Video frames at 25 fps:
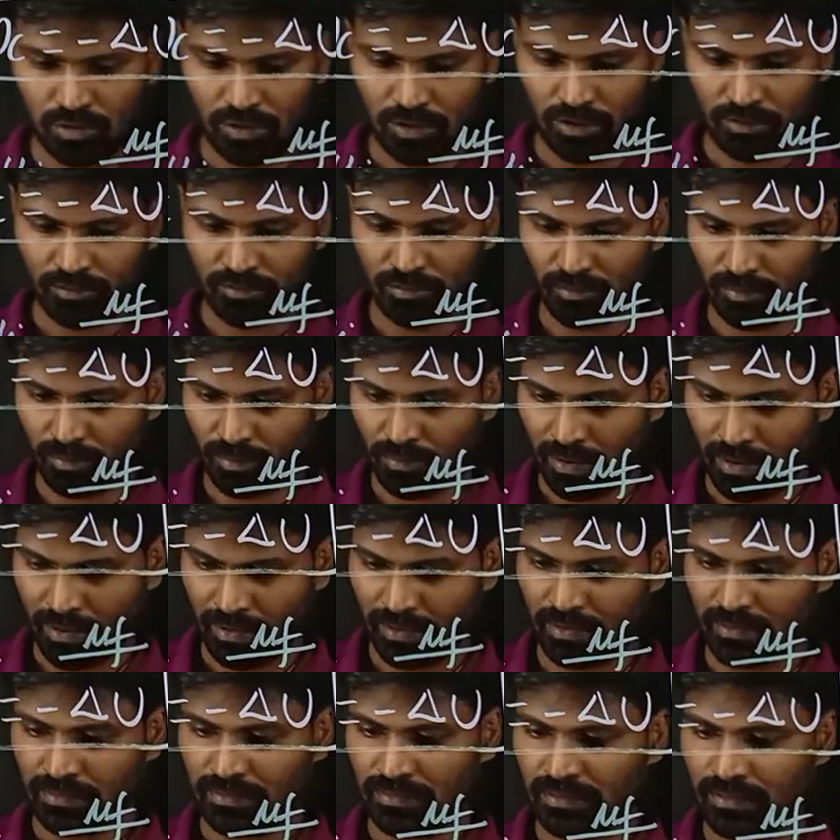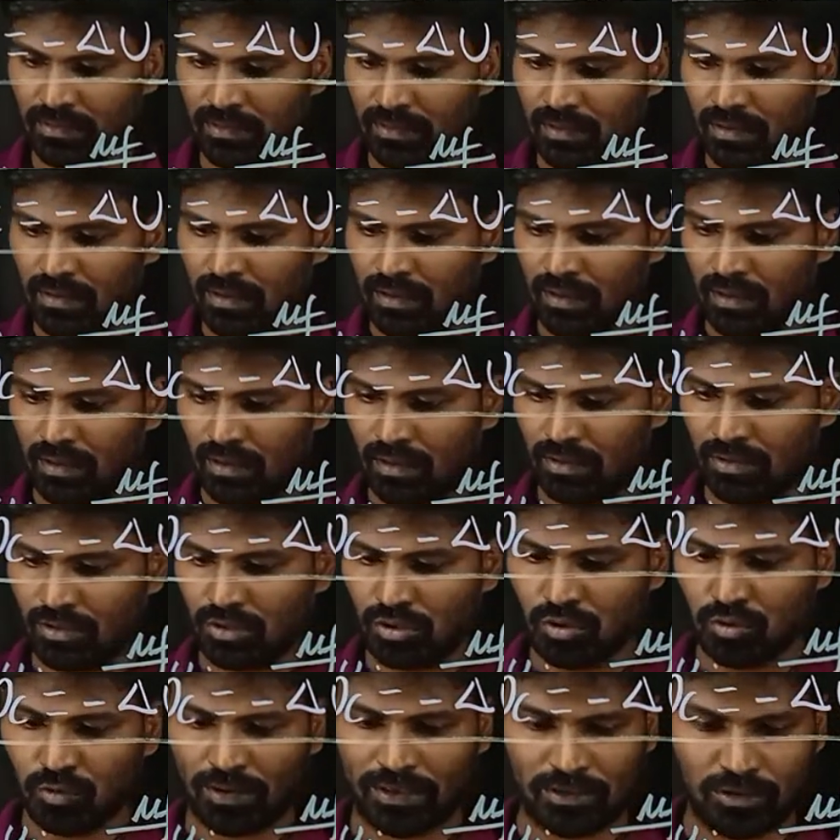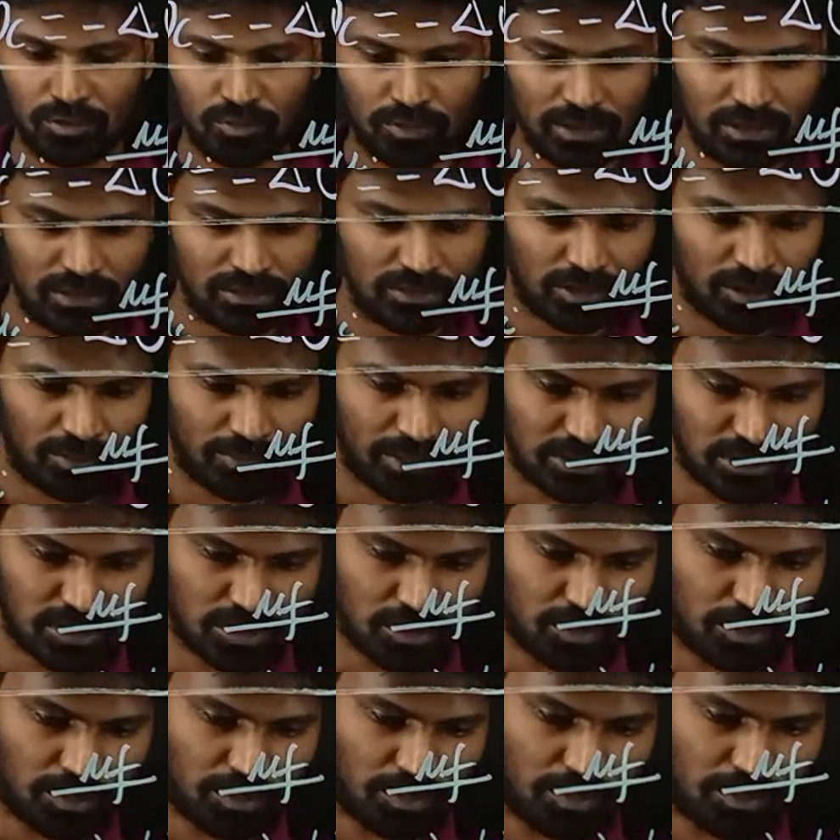uf minus ui is how much?